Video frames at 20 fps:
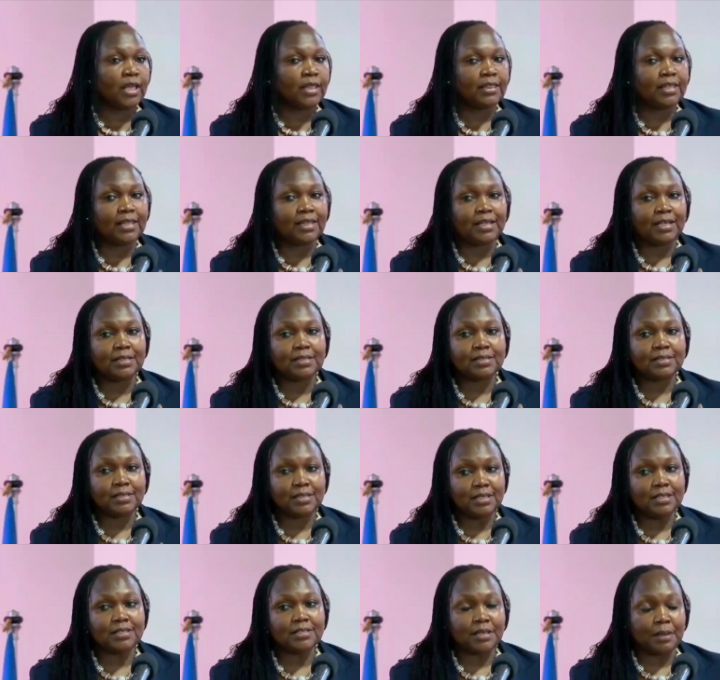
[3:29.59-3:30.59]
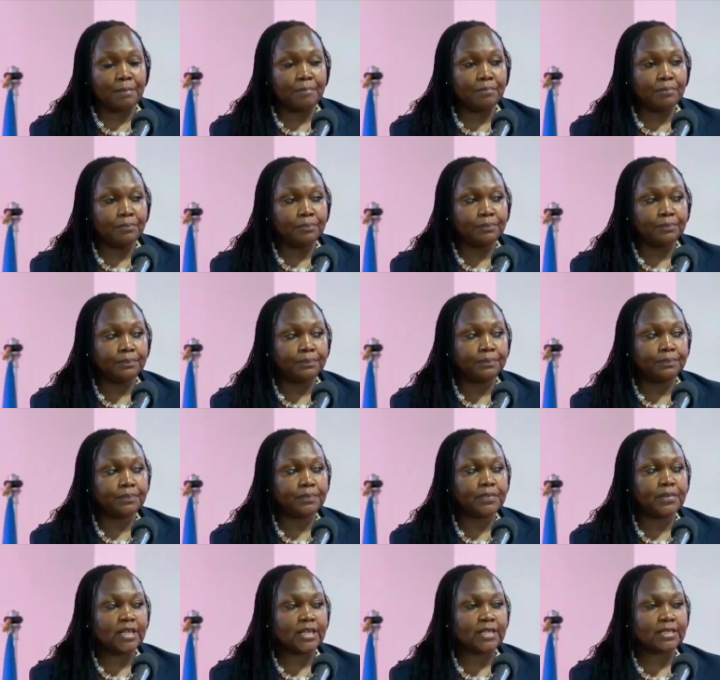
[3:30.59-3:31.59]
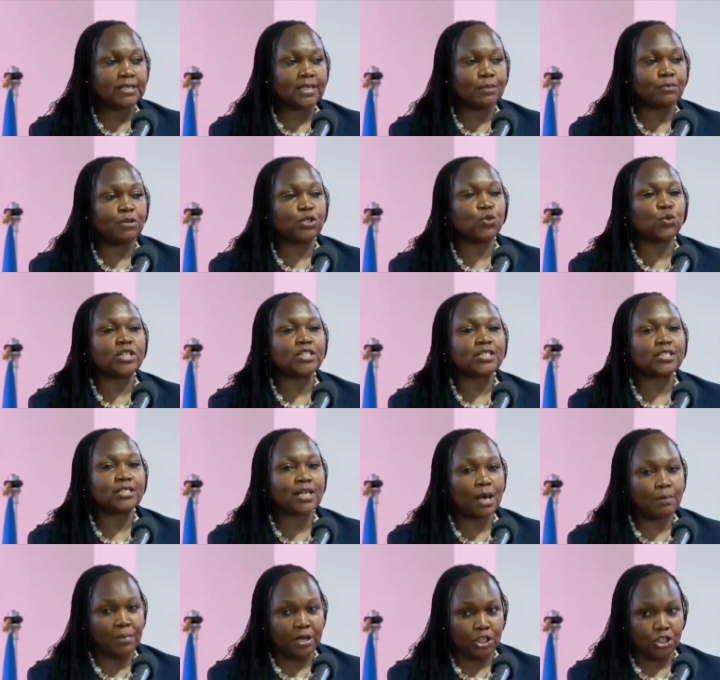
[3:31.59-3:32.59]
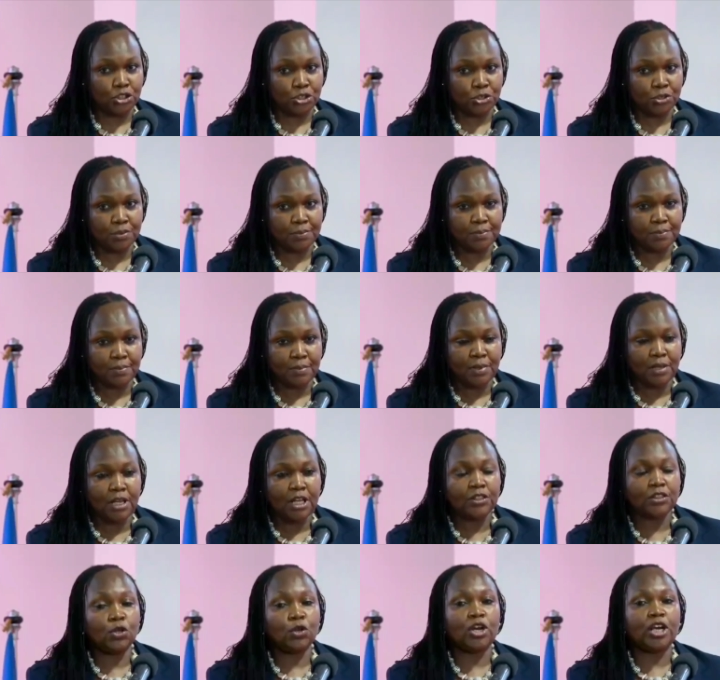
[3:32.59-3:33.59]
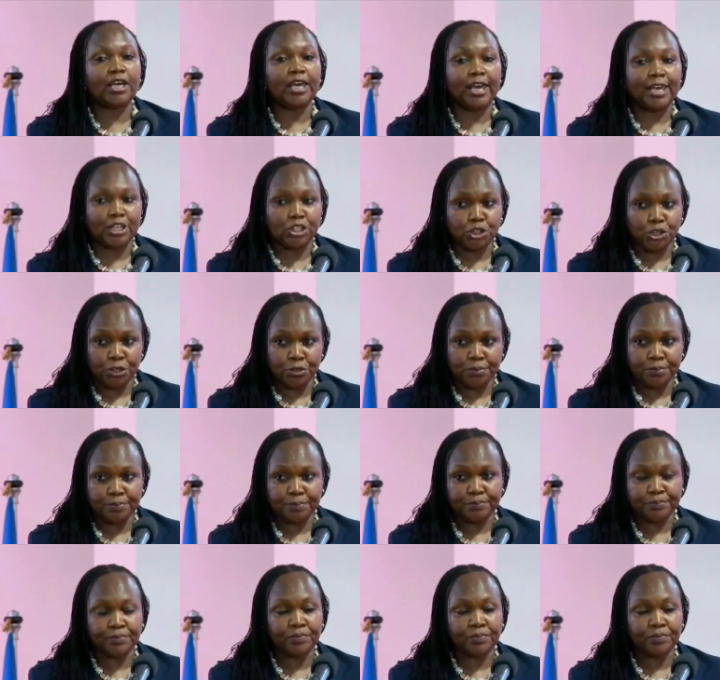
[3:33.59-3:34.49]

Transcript: that the system is able to establish the location